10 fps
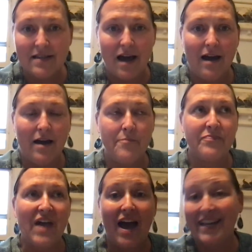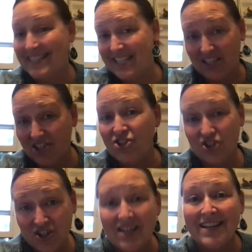I
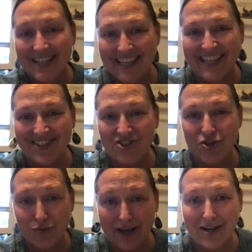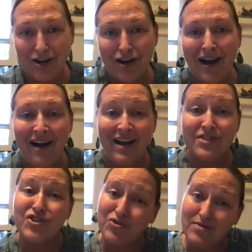teach in Schrader on
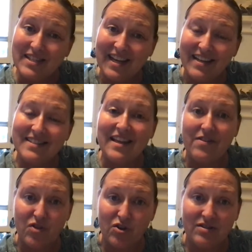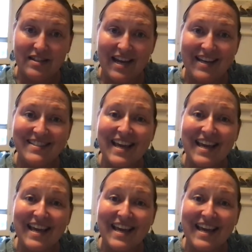Tuesdays and Thursdays,